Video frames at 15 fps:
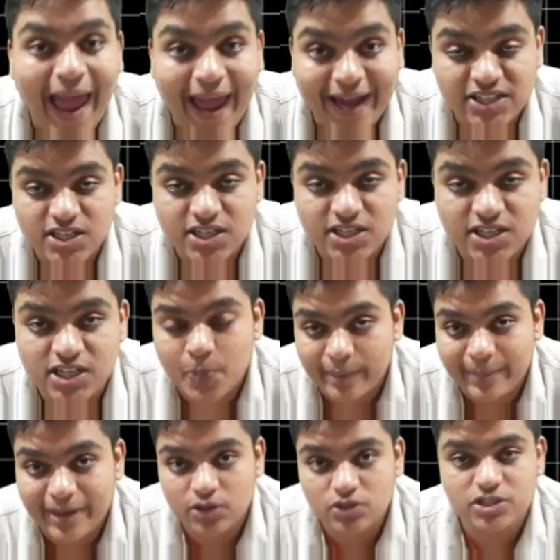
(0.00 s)
Actually,
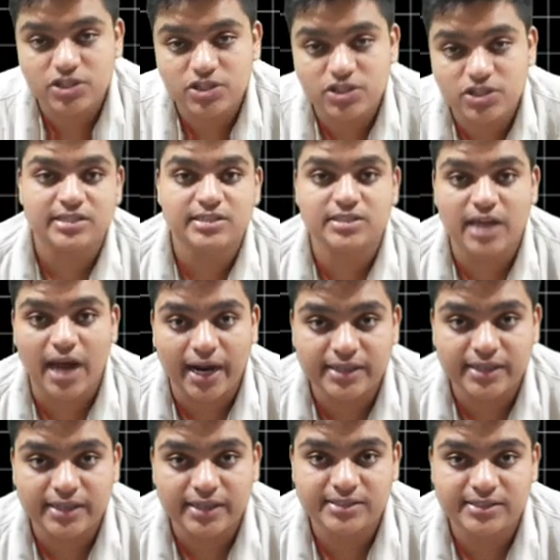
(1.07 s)
spermatogenesis
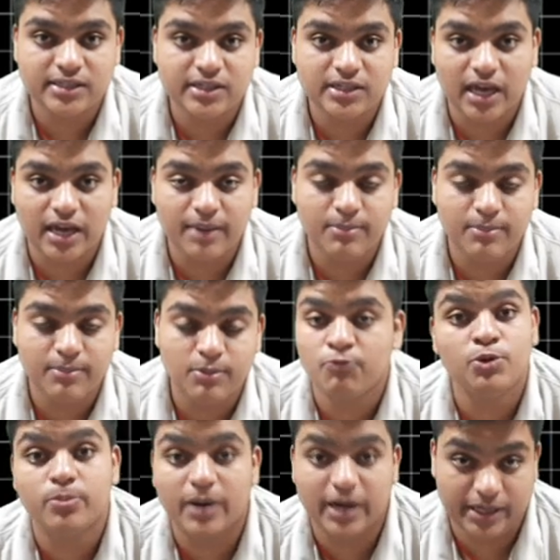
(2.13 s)
starts at the time
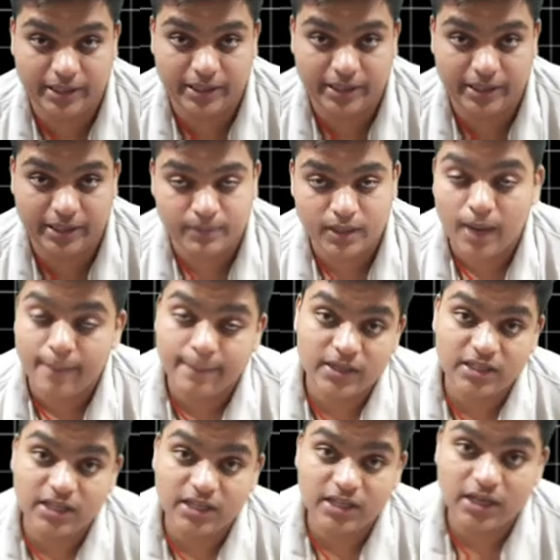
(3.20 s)
of puberty, but